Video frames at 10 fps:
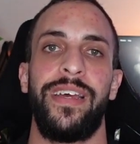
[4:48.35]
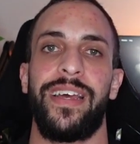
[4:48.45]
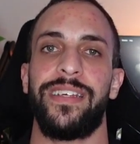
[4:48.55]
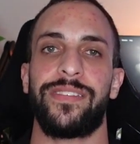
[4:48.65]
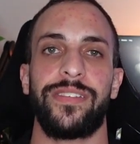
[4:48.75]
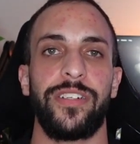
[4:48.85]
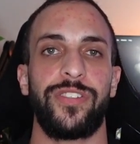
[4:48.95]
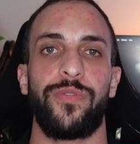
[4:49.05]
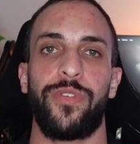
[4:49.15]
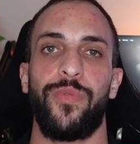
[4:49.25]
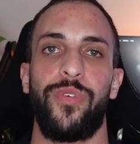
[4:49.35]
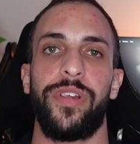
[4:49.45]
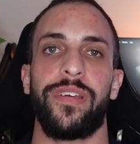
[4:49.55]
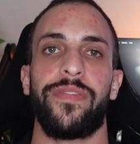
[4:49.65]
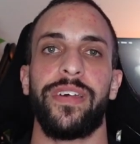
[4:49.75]
It's such a
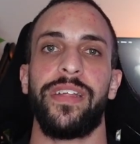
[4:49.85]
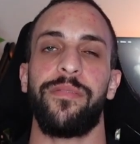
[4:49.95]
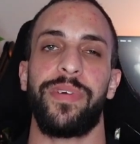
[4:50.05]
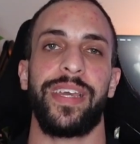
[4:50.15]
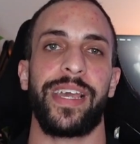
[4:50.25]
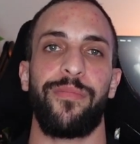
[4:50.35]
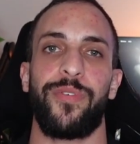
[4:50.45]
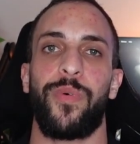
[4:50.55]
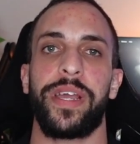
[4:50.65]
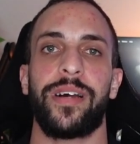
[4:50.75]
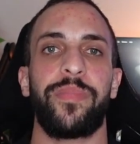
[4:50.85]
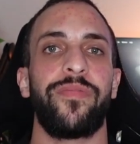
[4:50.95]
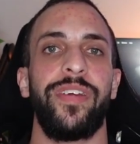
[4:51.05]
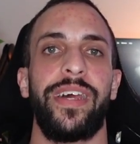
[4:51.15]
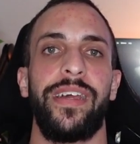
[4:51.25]
rewarding feeling, being able to wake up
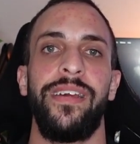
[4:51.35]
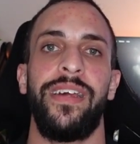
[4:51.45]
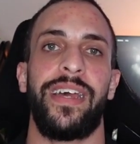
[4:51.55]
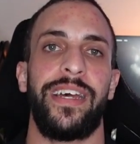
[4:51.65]
every day